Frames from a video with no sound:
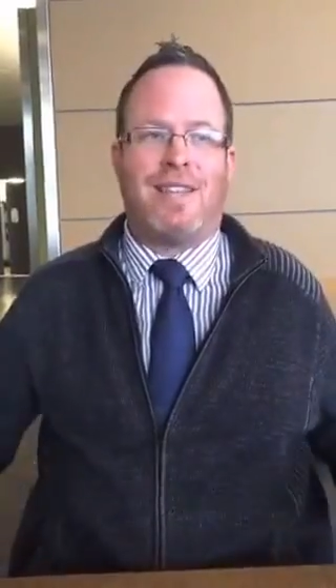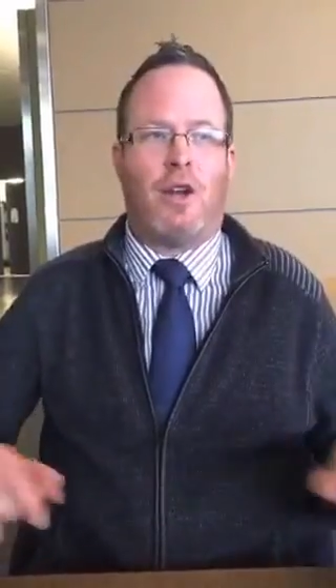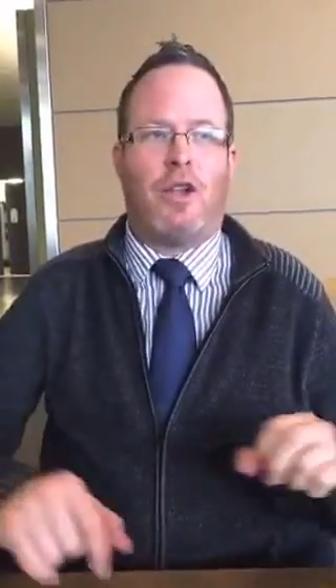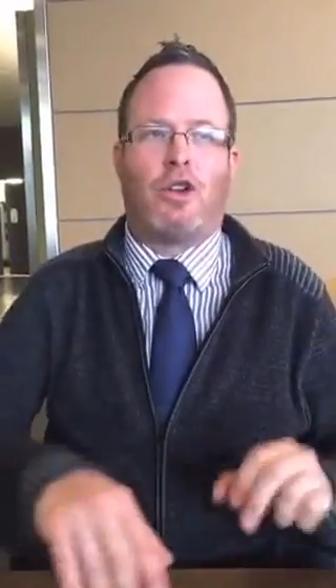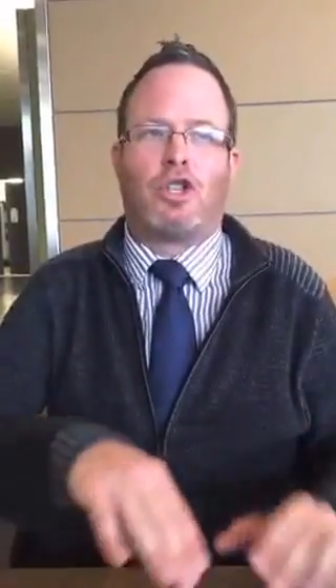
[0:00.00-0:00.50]
you hmm.
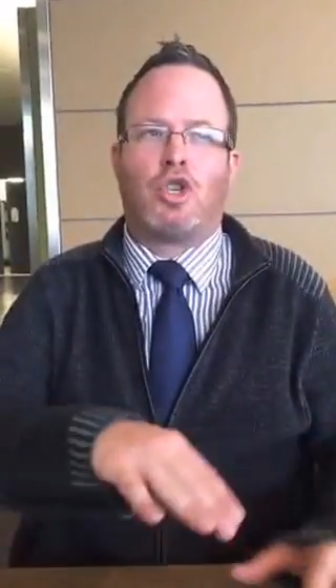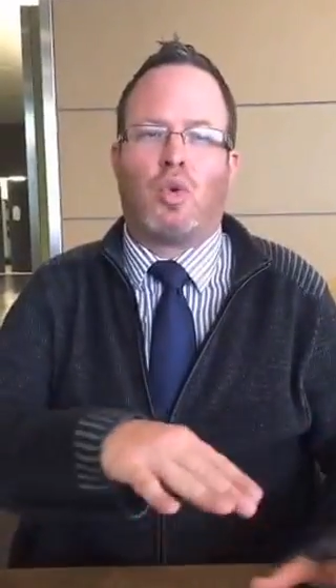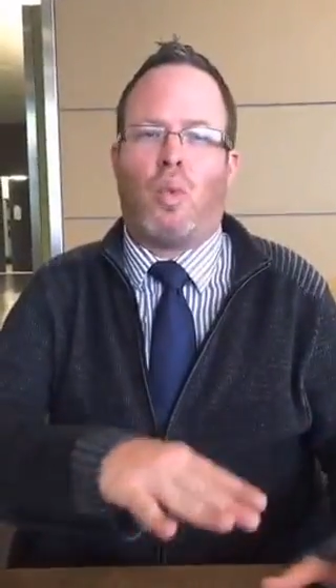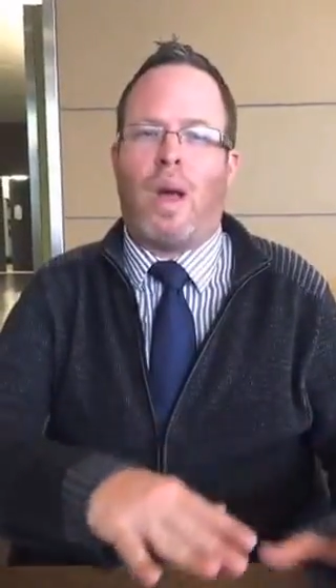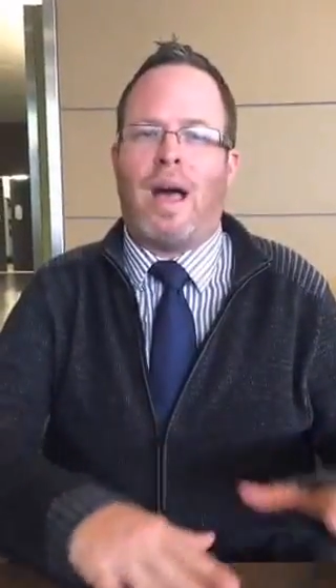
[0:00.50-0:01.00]
know your
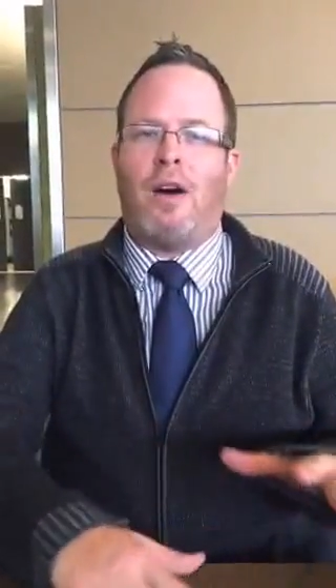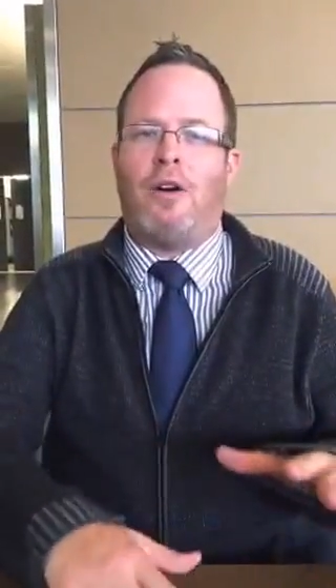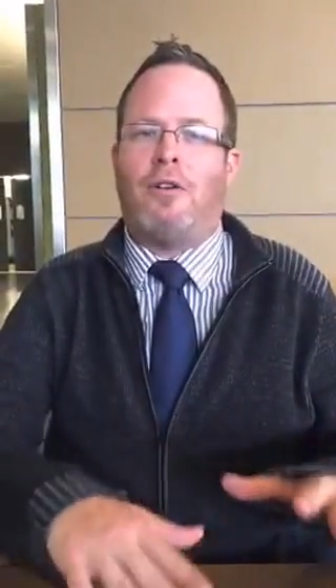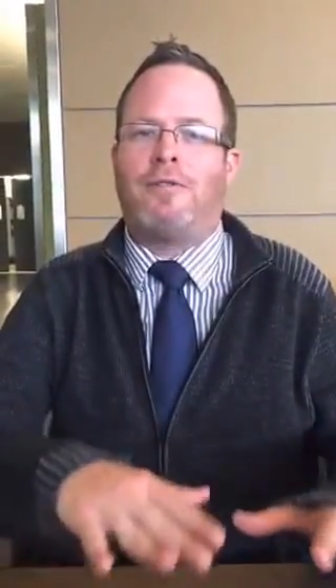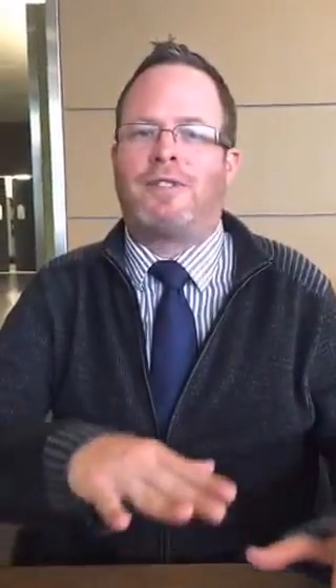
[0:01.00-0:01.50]

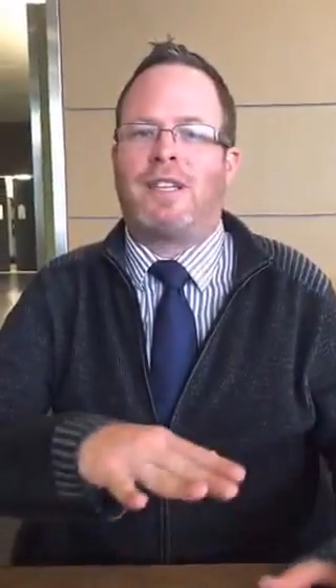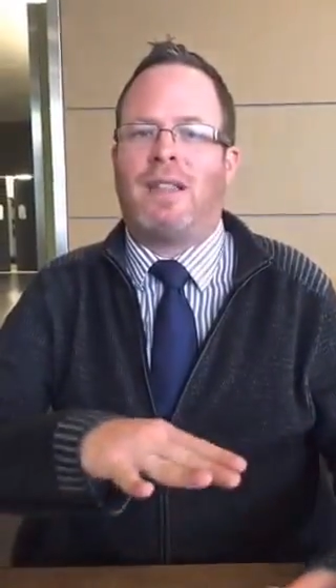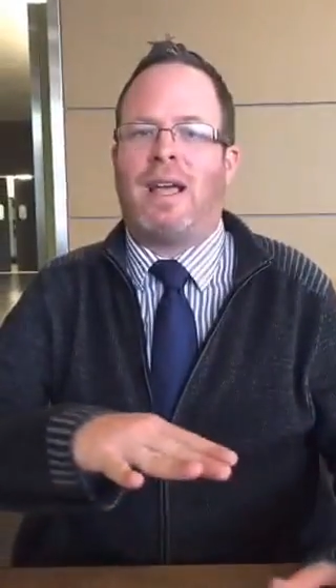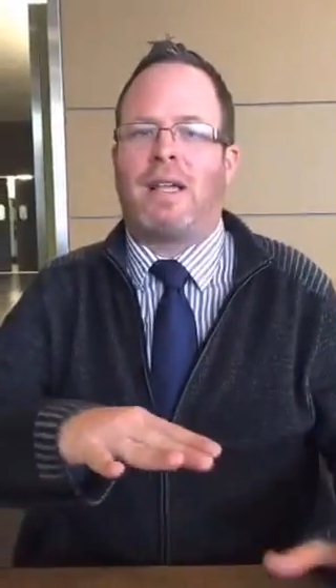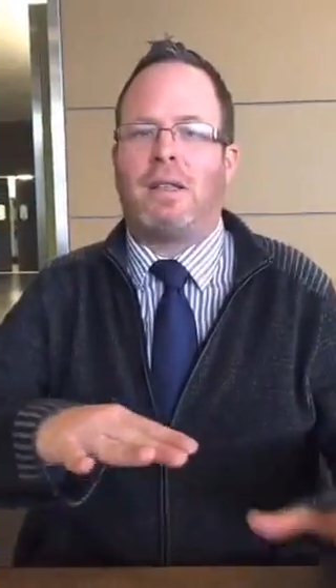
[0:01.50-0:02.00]
12 to
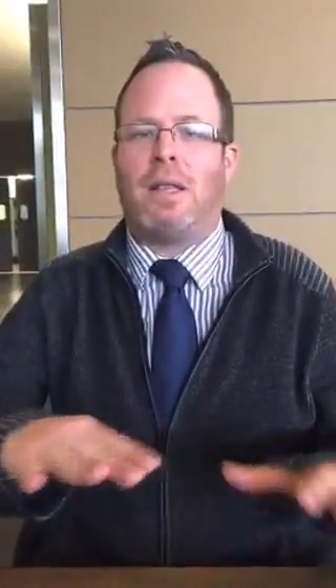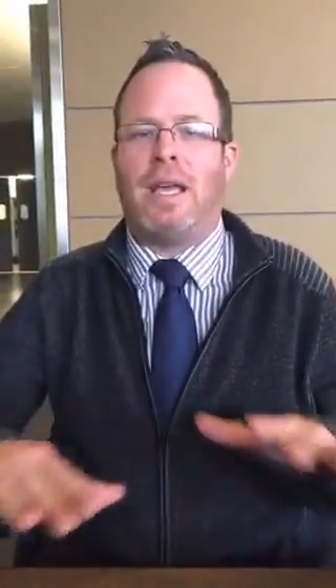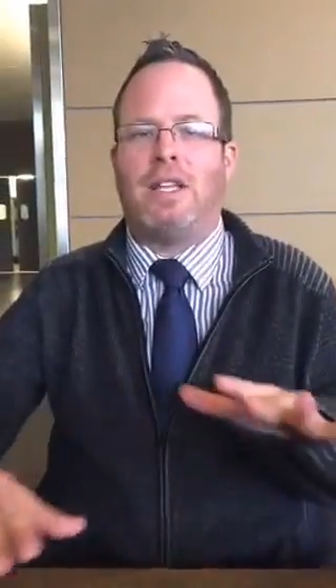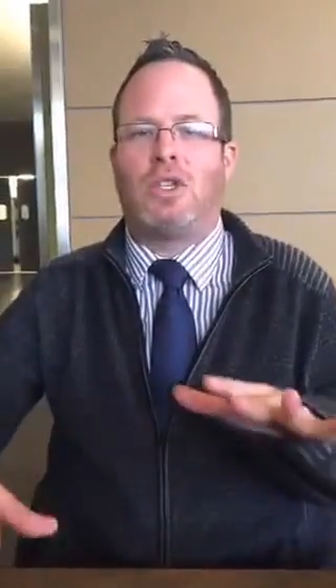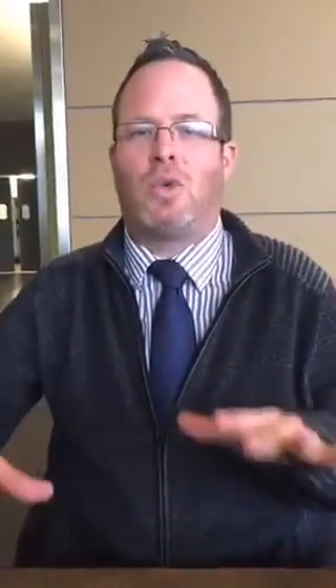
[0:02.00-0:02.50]
like
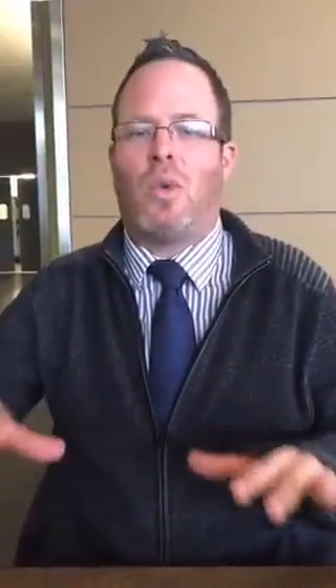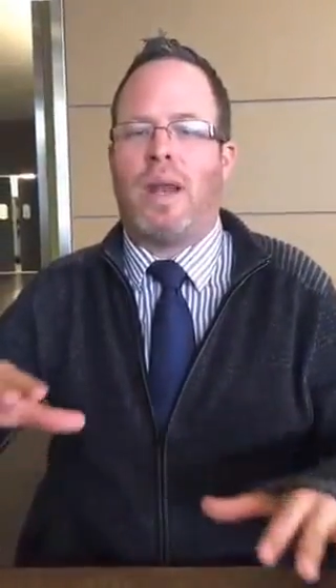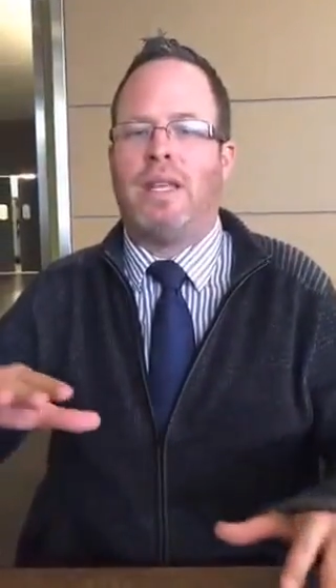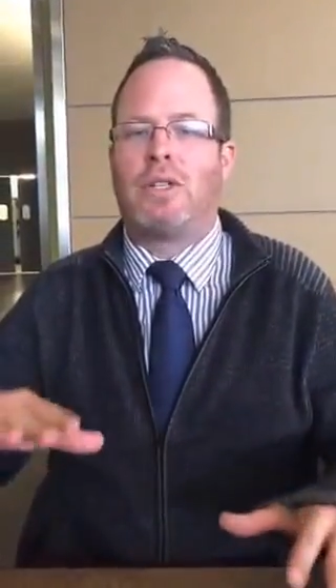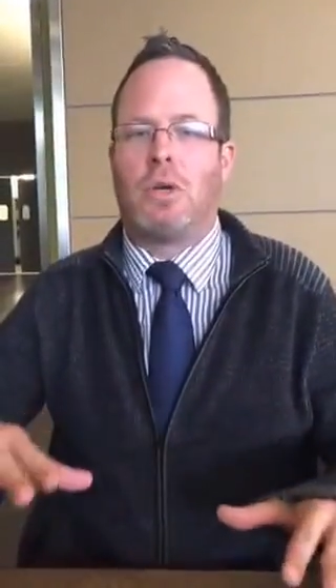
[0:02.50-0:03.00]
late
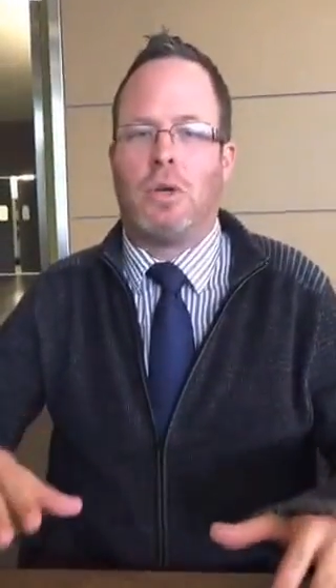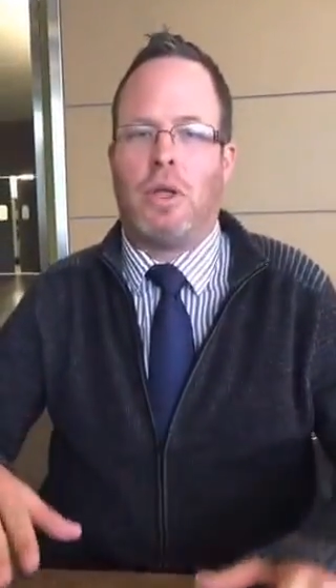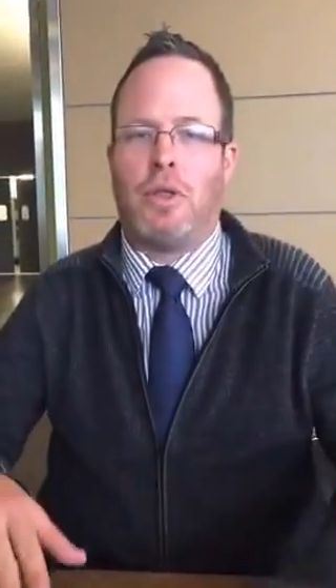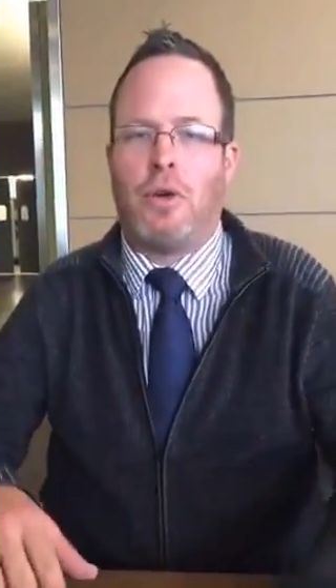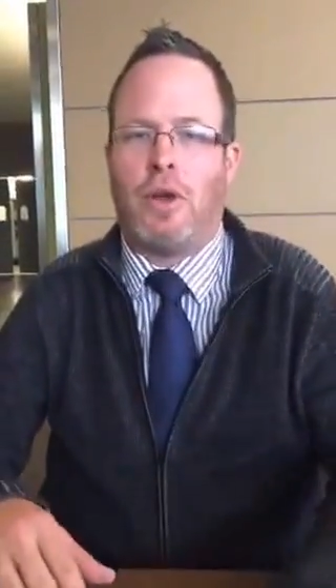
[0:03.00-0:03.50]
20s,
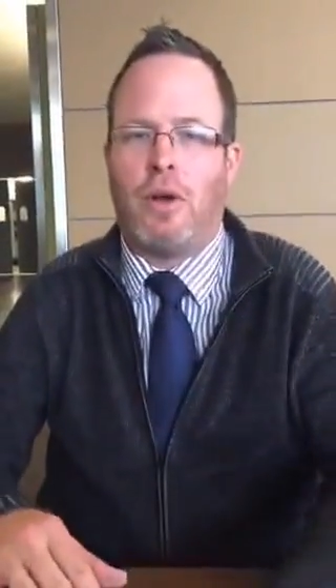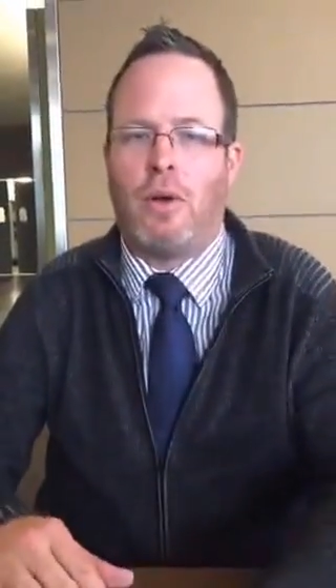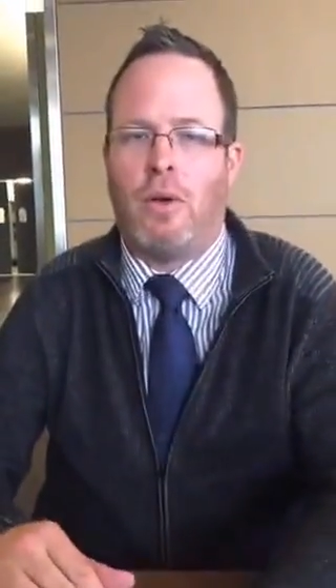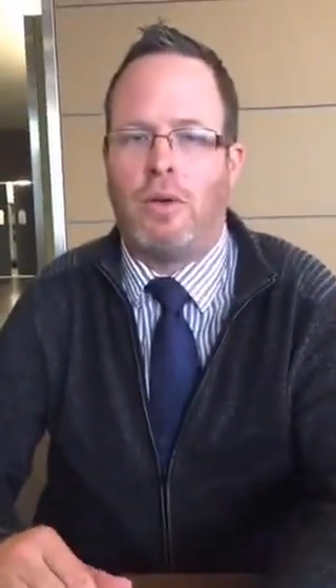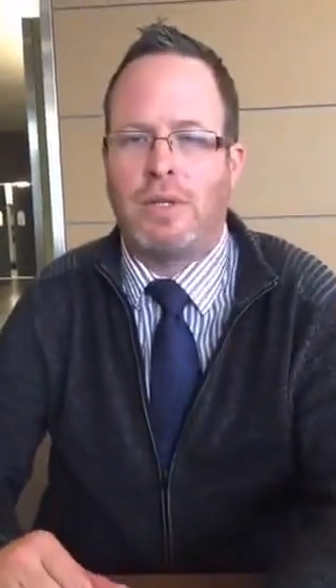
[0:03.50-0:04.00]
early 30
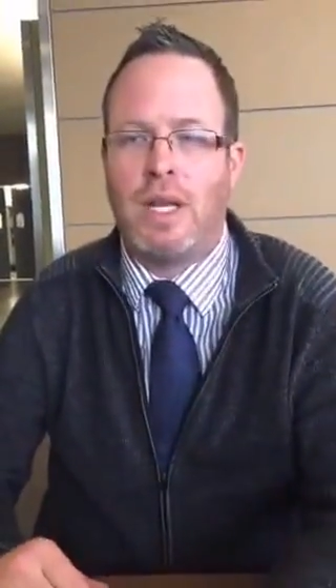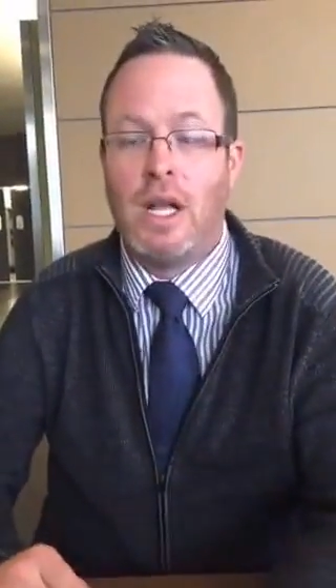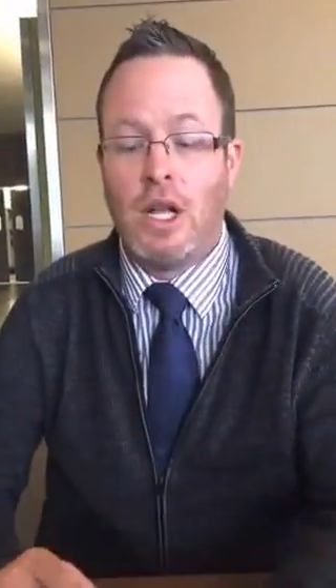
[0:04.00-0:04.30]
year olds.